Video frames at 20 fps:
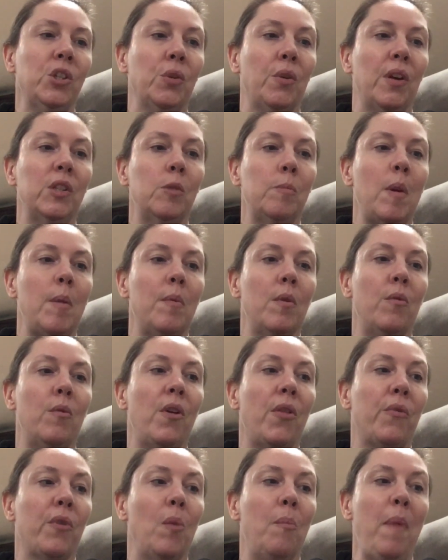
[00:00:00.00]
or else people will
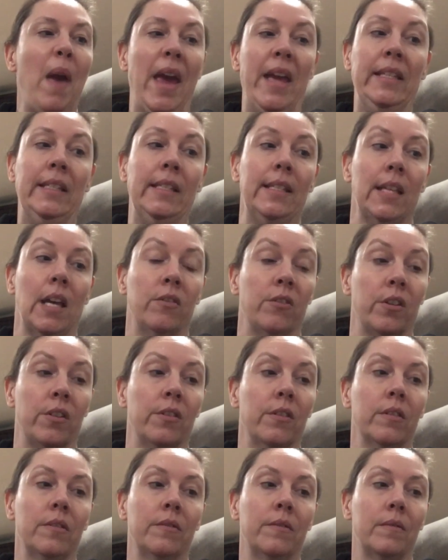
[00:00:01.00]
throw paint on her.